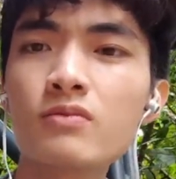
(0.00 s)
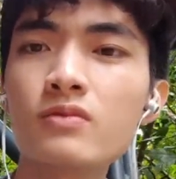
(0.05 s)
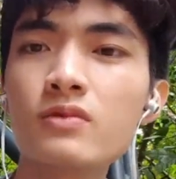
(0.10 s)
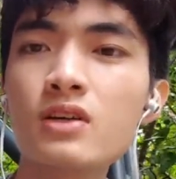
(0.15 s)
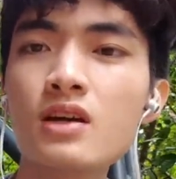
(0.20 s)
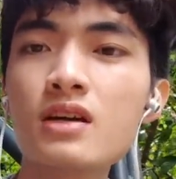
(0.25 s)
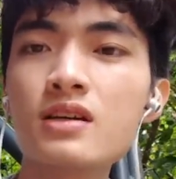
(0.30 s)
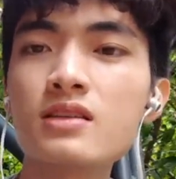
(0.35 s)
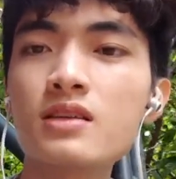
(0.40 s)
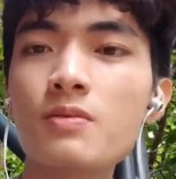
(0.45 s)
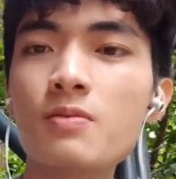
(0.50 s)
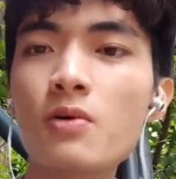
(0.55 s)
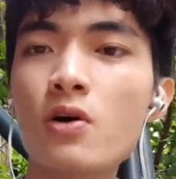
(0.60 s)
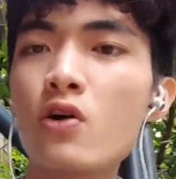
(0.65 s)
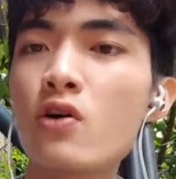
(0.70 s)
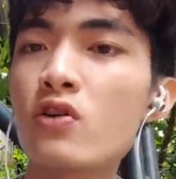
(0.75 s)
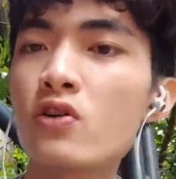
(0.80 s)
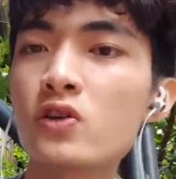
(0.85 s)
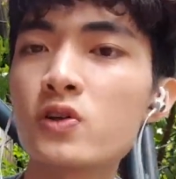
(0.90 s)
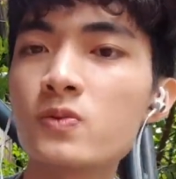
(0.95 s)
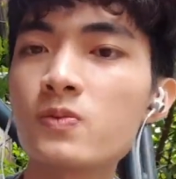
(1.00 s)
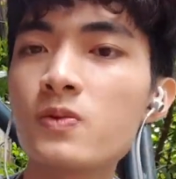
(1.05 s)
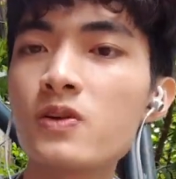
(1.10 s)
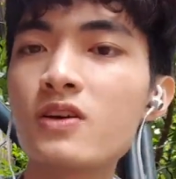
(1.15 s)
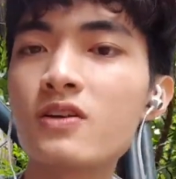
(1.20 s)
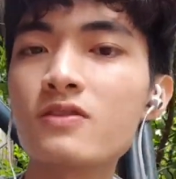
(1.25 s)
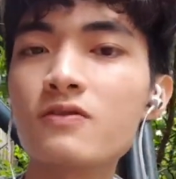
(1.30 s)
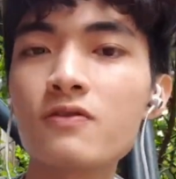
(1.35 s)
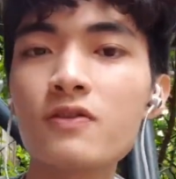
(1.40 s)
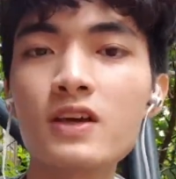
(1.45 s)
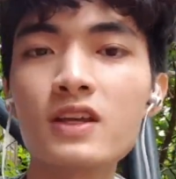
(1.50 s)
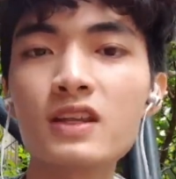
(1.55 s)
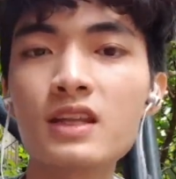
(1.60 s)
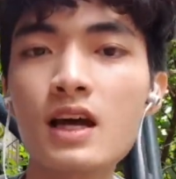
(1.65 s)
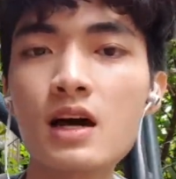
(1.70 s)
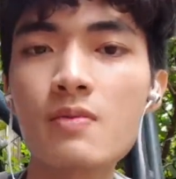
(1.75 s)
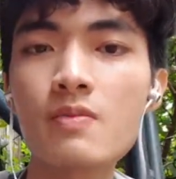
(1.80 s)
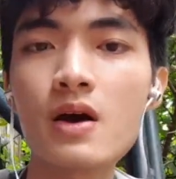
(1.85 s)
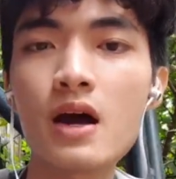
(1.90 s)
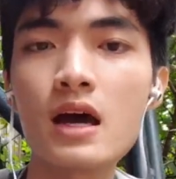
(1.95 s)
Yes, of course, because
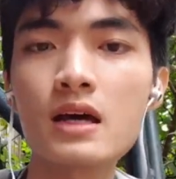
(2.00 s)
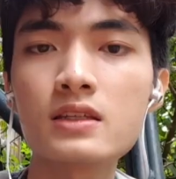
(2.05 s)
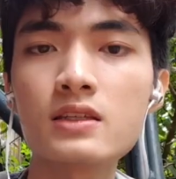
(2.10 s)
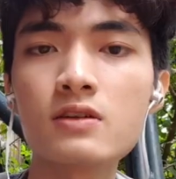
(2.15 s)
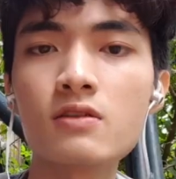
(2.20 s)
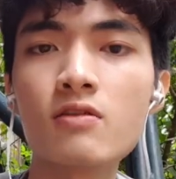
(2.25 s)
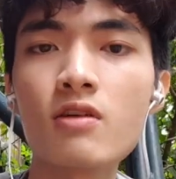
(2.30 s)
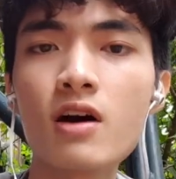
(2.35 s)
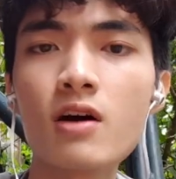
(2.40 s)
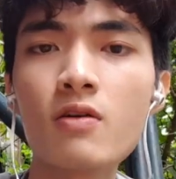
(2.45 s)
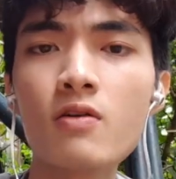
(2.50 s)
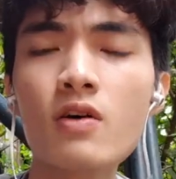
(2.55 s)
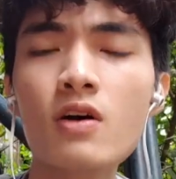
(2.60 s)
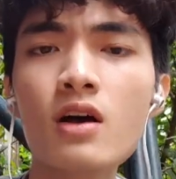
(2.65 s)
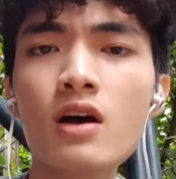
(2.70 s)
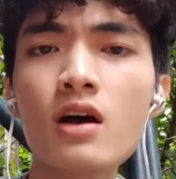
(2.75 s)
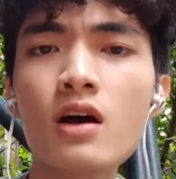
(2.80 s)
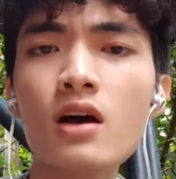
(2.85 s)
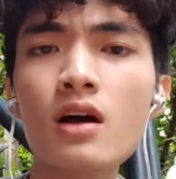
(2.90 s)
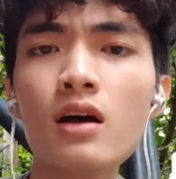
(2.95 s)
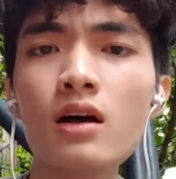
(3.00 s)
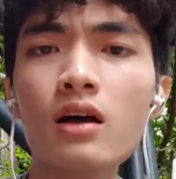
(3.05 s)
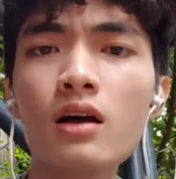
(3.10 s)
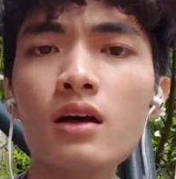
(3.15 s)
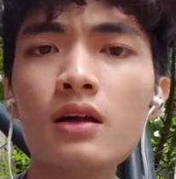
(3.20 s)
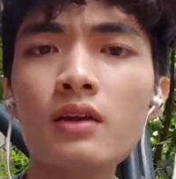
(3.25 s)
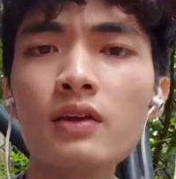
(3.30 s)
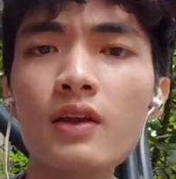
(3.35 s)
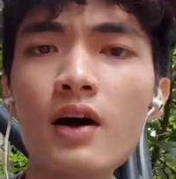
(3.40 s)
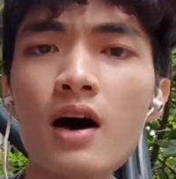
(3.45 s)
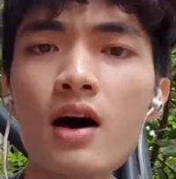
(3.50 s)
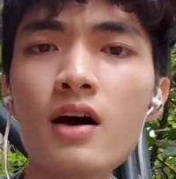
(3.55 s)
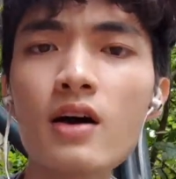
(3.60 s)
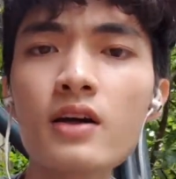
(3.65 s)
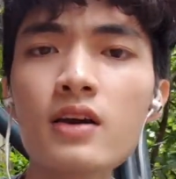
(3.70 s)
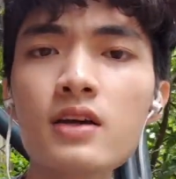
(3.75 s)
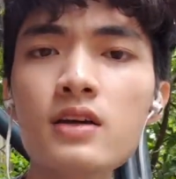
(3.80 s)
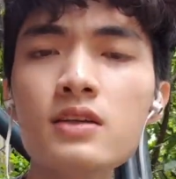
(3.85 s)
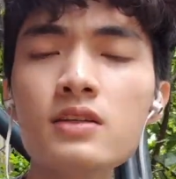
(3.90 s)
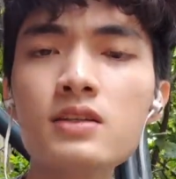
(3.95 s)
Vietnam has around
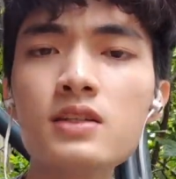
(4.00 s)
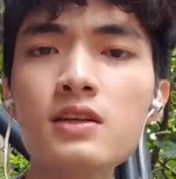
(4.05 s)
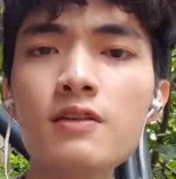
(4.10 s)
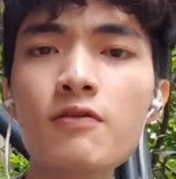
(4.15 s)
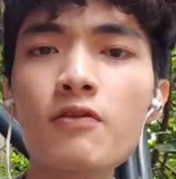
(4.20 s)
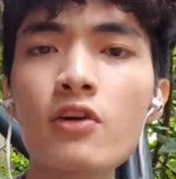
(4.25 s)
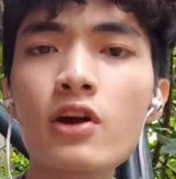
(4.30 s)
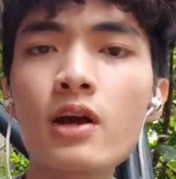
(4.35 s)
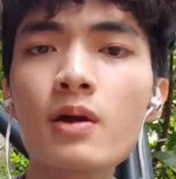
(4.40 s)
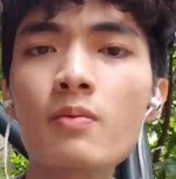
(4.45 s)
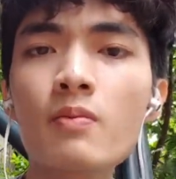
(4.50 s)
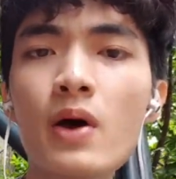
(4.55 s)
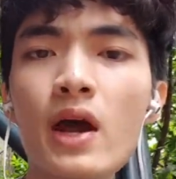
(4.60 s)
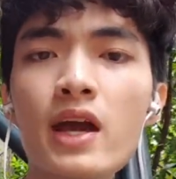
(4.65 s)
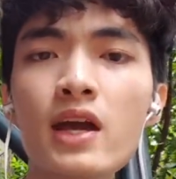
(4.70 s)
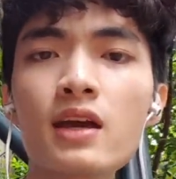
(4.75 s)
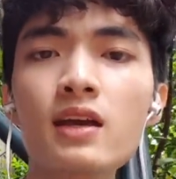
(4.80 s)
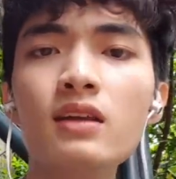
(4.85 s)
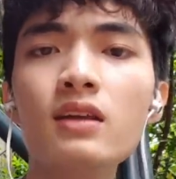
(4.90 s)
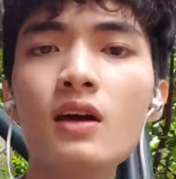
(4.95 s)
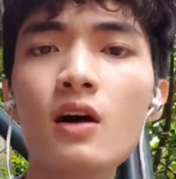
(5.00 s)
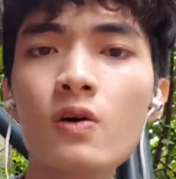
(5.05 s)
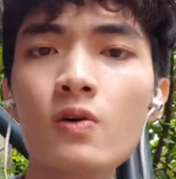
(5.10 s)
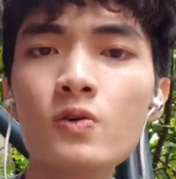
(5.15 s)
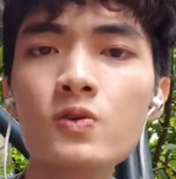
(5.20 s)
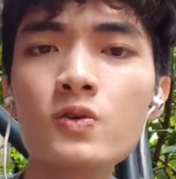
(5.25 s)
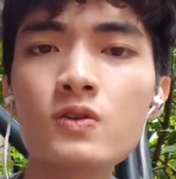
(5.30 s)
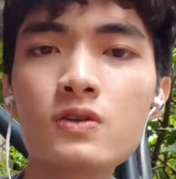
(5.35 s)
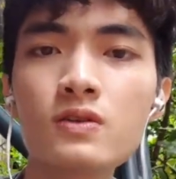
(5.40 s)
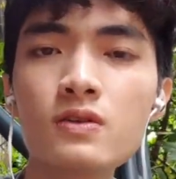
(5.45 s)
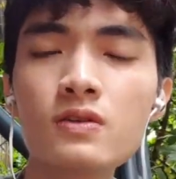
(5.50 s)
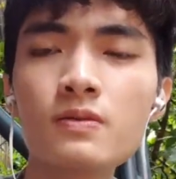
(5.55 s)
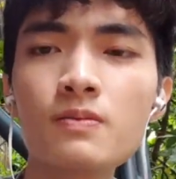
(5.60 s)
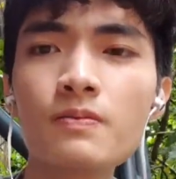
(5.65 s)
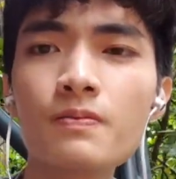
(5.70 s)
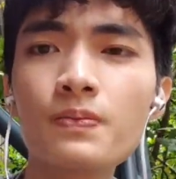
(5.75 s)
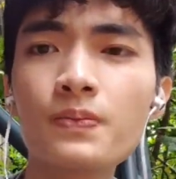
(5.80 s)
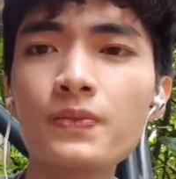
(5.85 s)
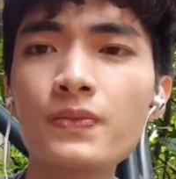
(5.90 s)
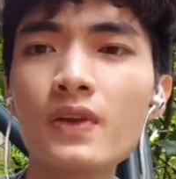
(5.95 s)
9 different banknotes,
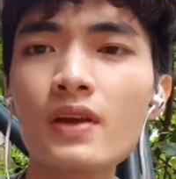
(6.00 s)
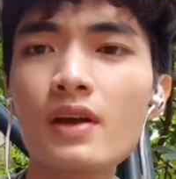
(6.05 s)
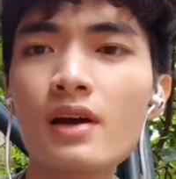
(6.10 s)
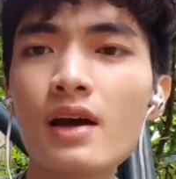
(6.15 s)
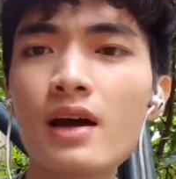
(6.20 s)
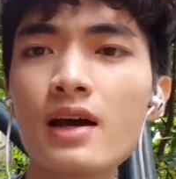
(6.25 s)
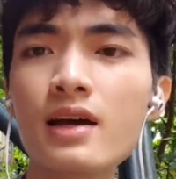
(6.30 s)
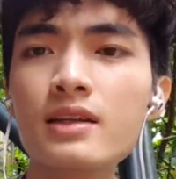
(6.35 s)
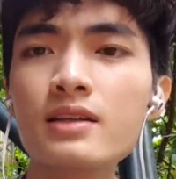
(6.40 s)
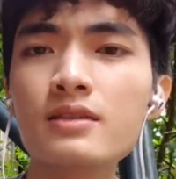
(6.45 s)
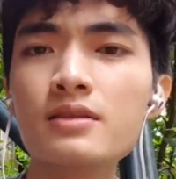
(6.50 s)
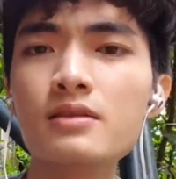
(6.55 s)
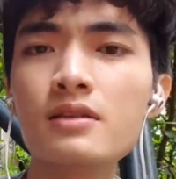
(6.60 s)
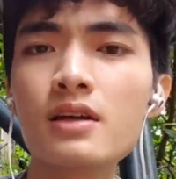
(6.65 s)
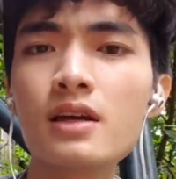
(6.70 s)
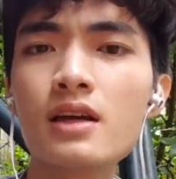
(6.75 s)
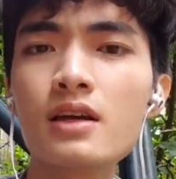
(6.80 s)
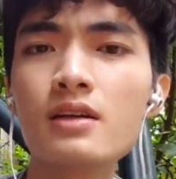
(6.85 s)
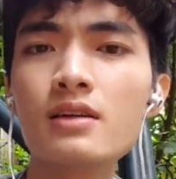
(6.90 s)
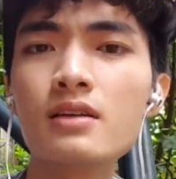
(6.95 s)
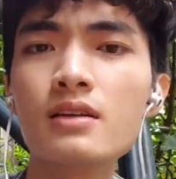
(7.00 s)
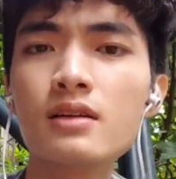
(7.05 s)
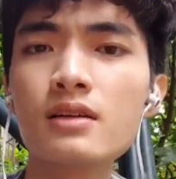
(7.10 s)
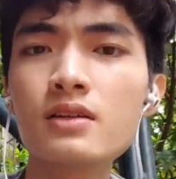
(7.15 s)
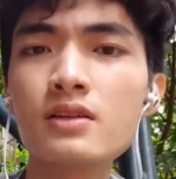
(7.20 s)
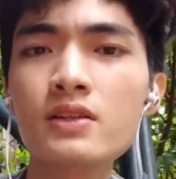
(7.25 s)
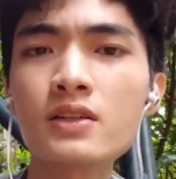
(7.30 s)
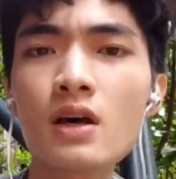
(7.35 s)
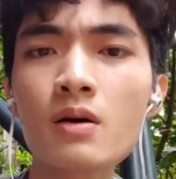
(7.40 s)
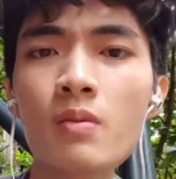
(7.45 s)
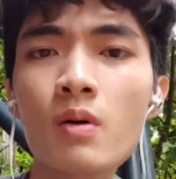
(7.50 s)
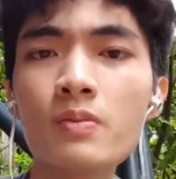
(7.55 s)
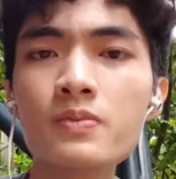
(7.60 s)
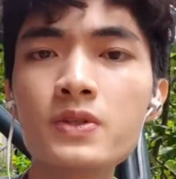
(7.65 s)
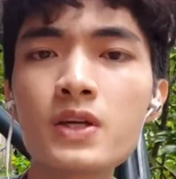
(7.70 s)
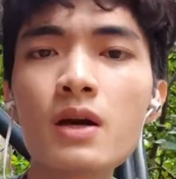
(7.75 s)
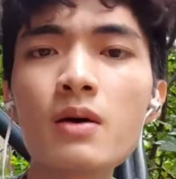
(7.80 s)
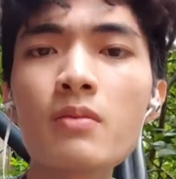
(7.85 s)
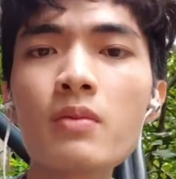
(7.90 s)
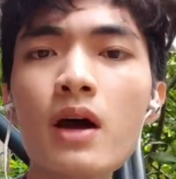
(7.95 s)
and some of
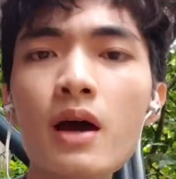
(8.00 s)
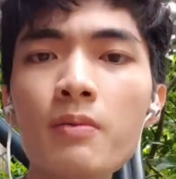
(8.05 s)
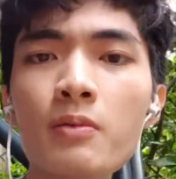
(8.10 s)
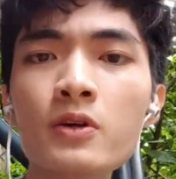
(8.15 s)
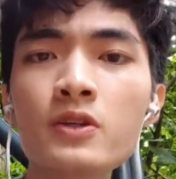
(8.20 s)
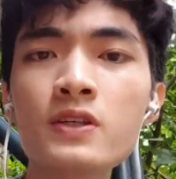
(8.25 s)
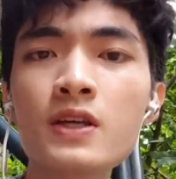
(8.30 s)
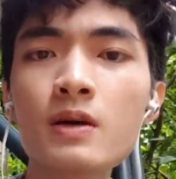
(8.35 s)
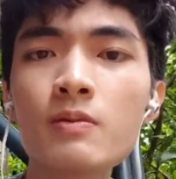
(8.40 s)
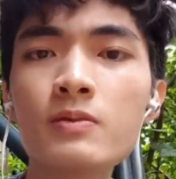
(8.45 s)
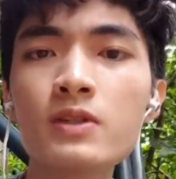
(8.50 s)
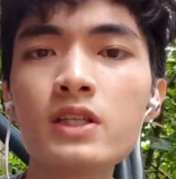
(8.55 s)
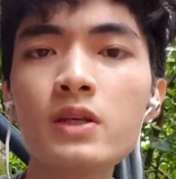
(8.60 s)
them have the same